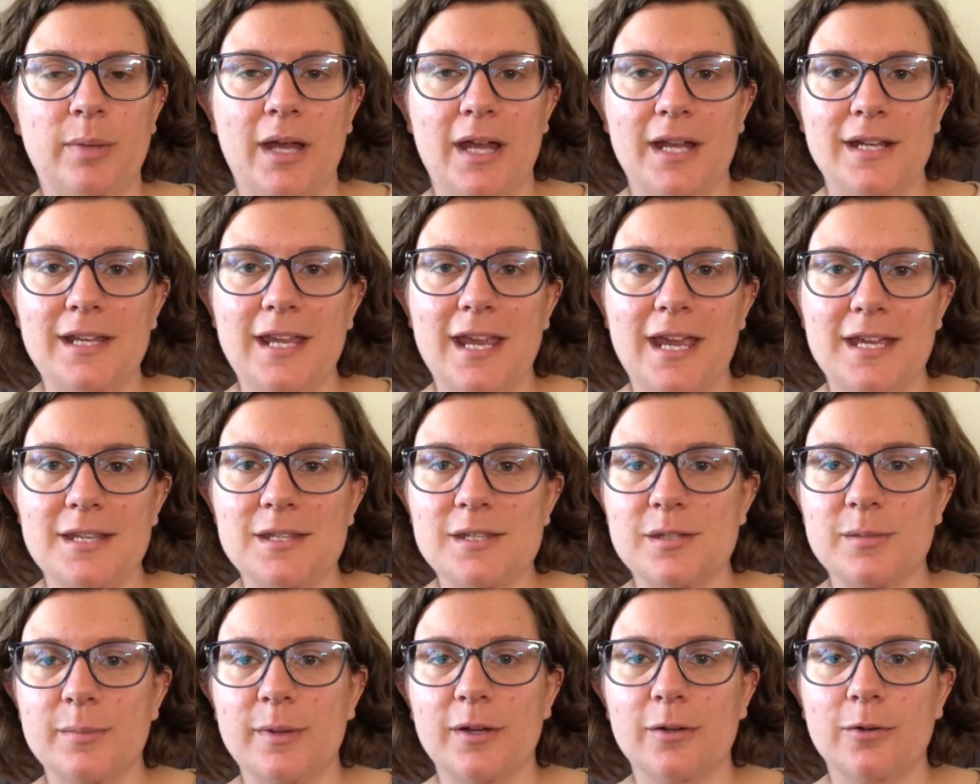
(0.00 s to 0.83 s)

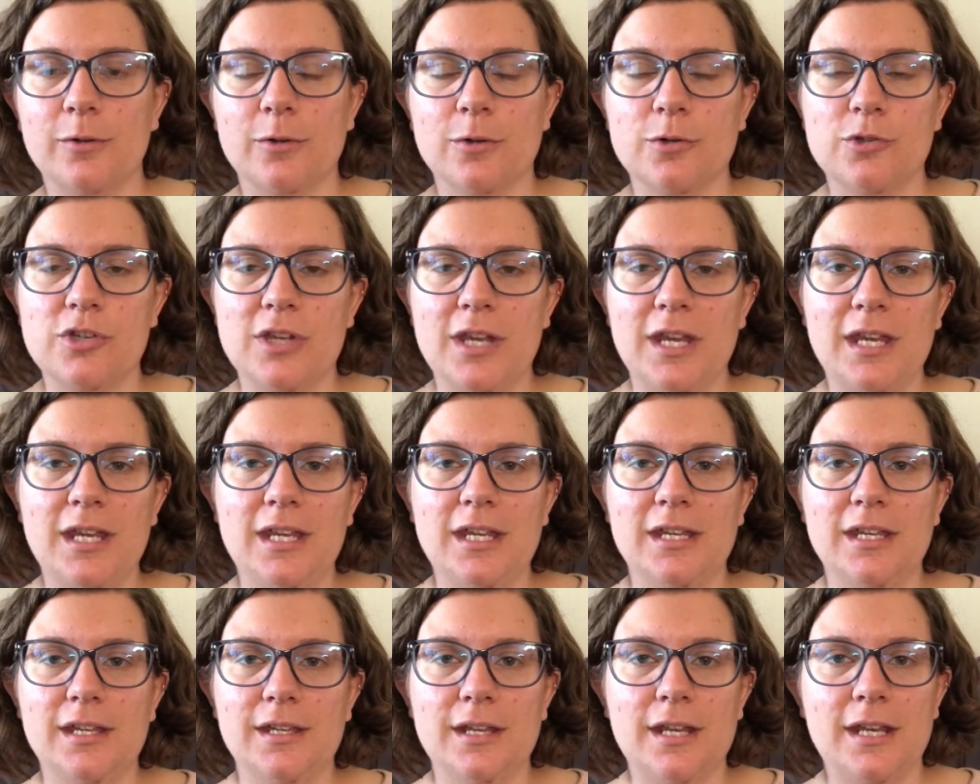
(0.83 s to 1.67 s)
podcast about crochet
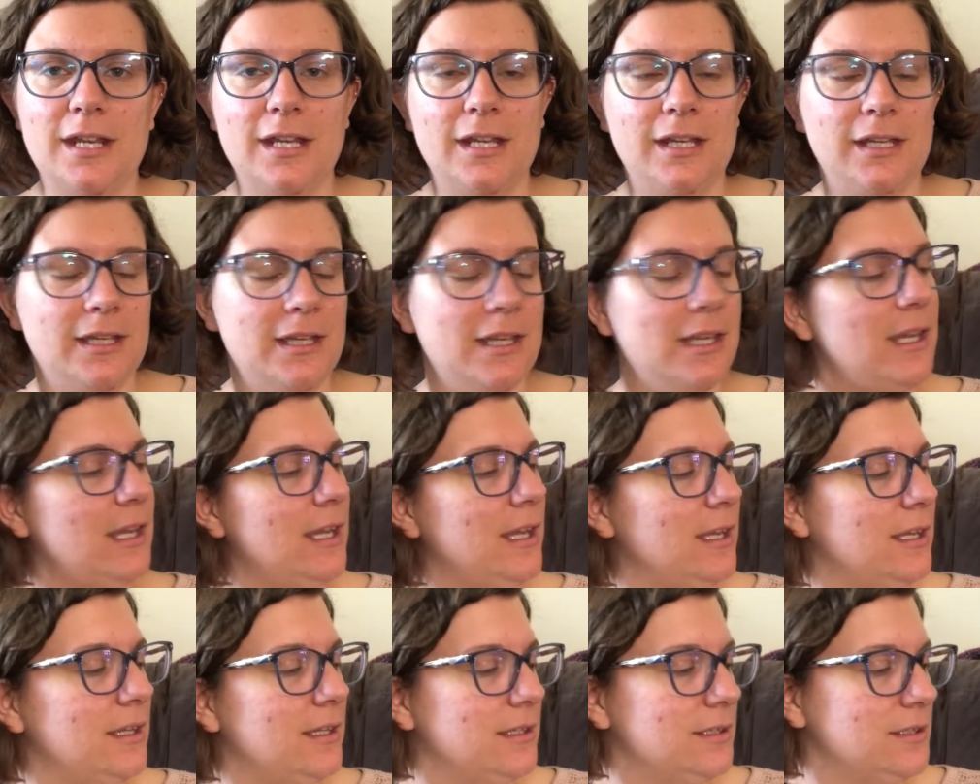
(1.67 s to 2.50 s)
and knitting,
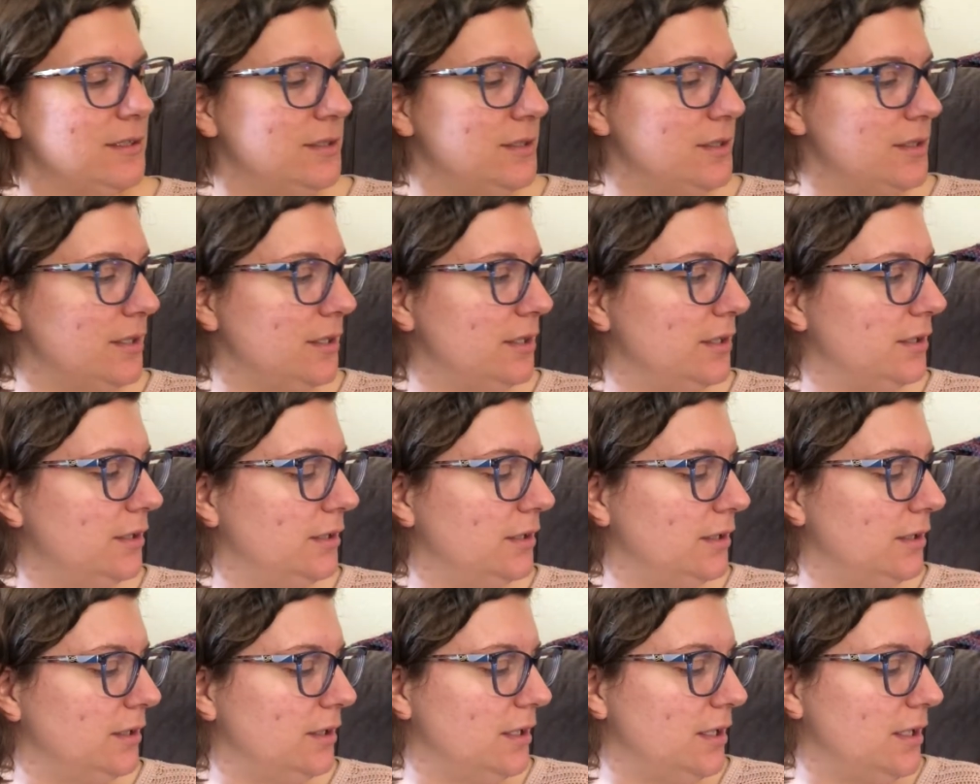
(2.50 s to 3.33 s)
and
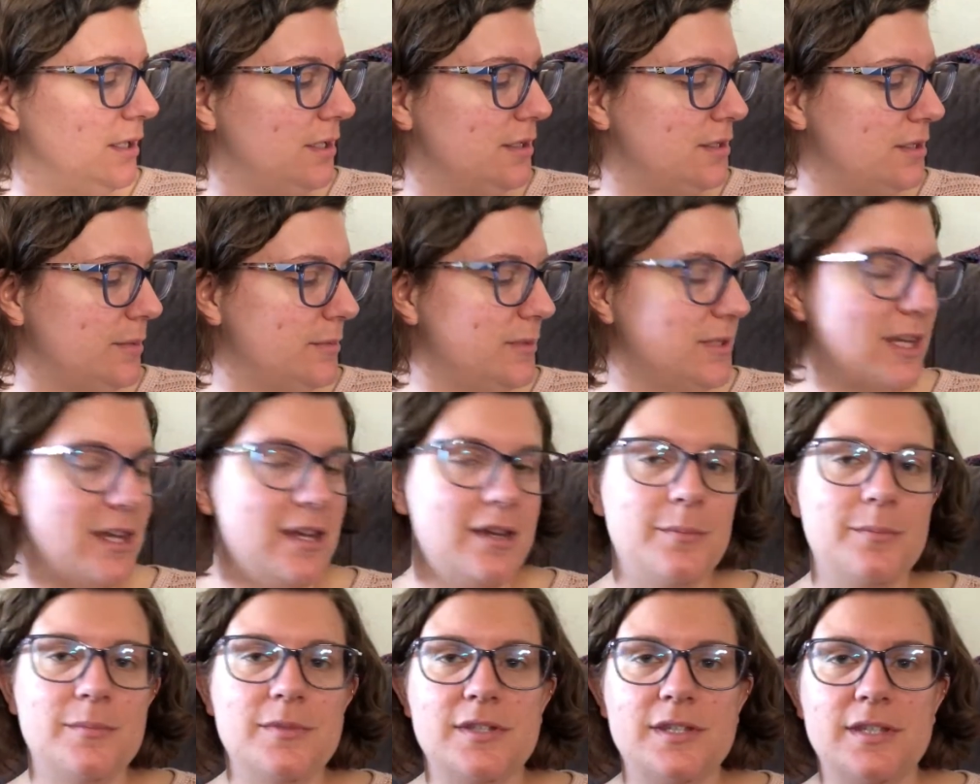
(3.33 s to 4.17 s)

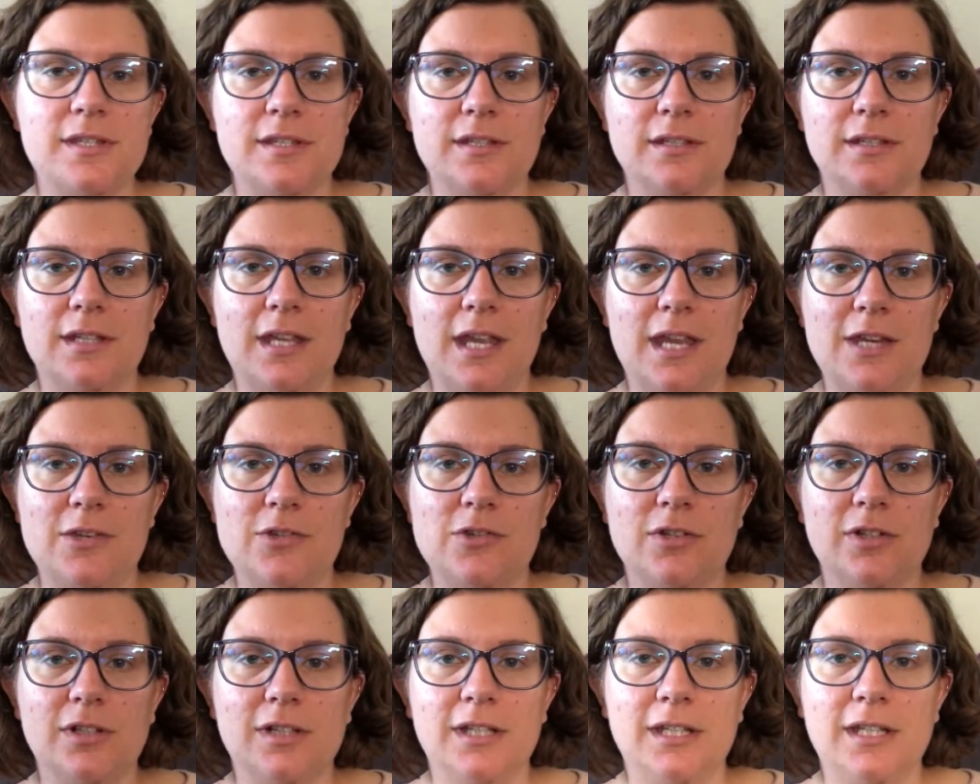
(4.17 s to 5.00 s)
sometimes,
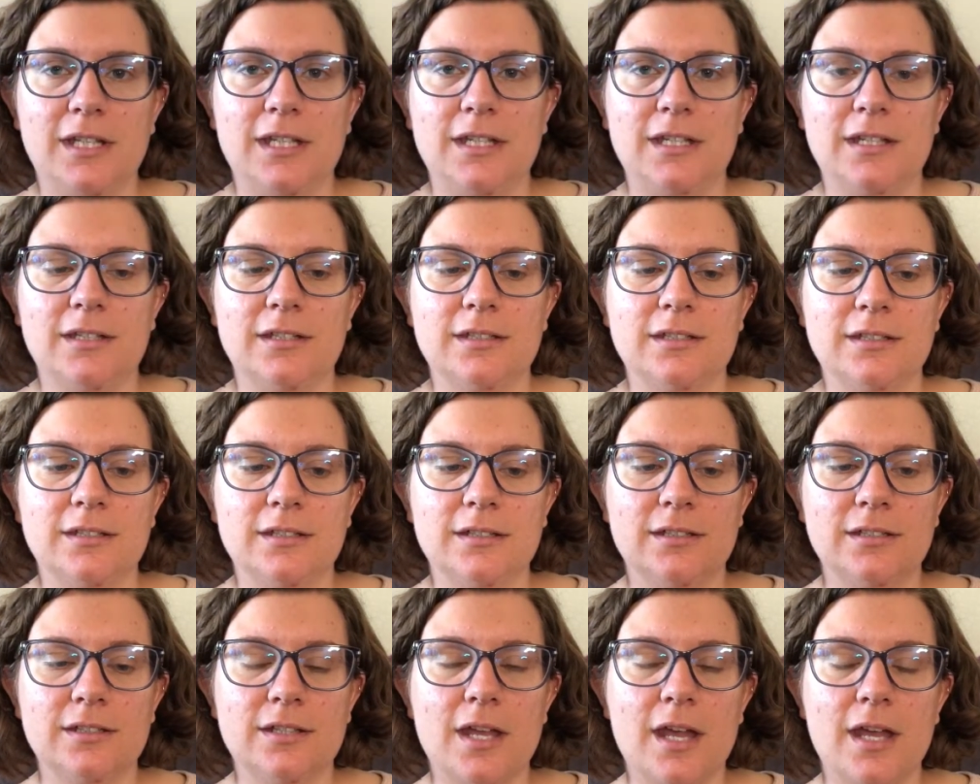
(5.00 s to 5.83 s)
occasionally,
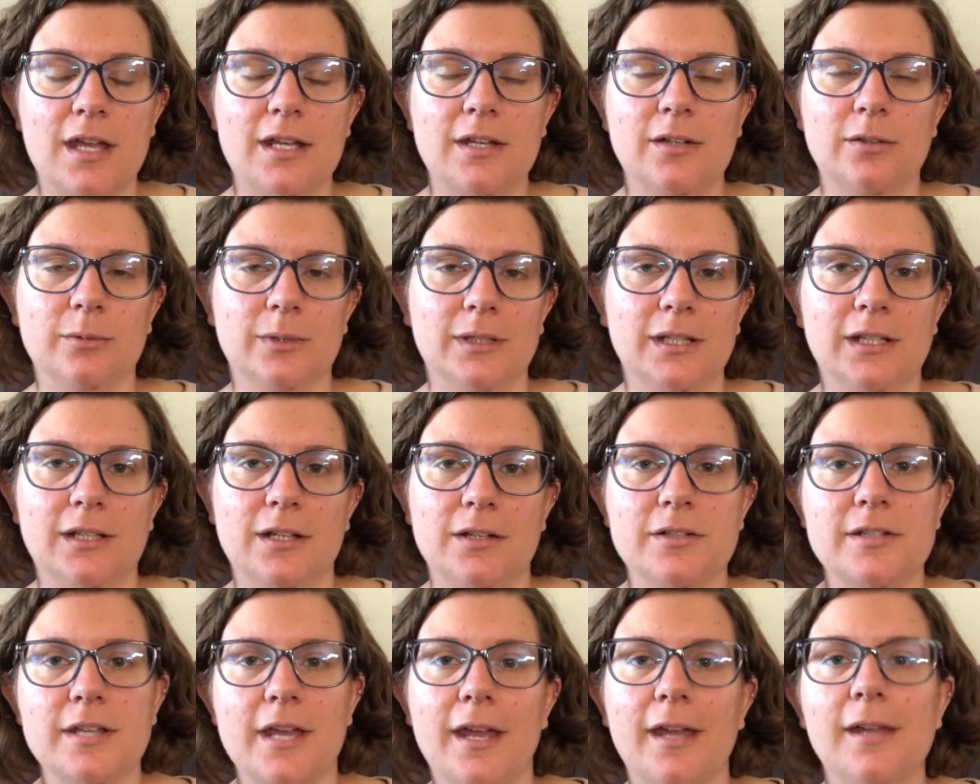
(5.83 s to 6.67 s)
not in a really long
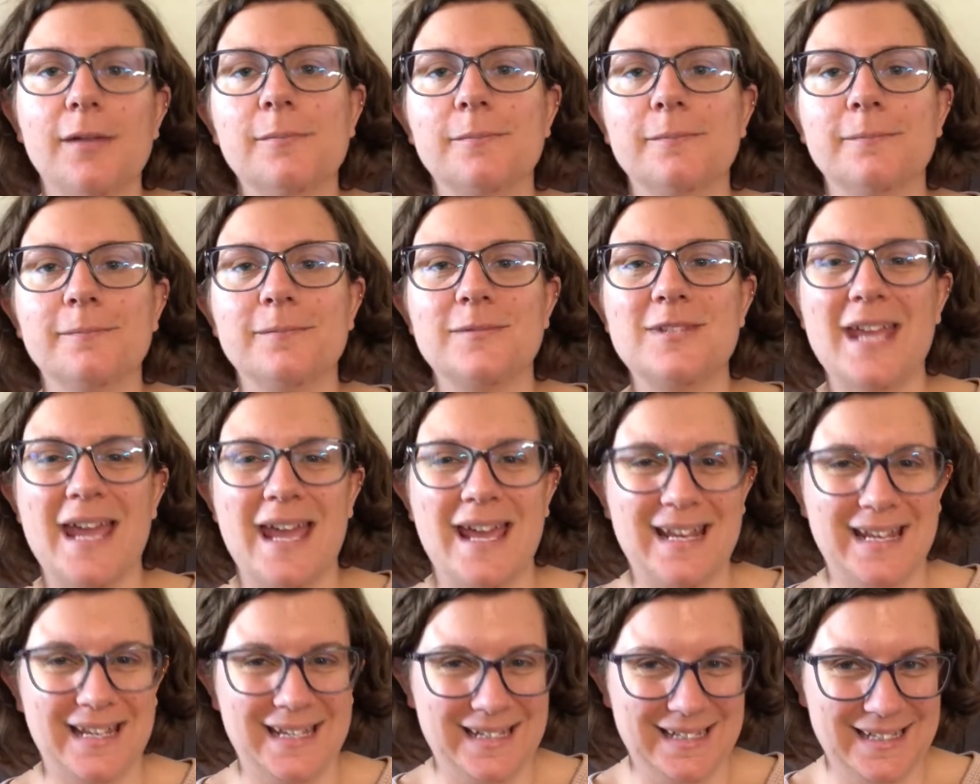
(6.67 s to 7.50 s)
time,
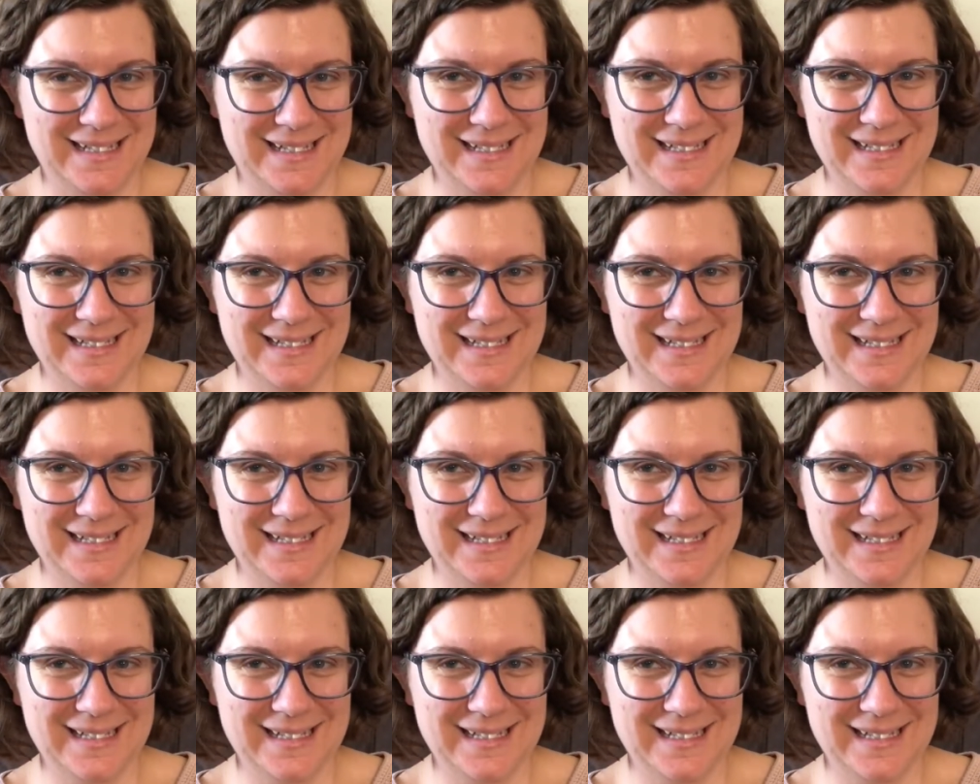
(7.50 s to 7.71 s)
tatting,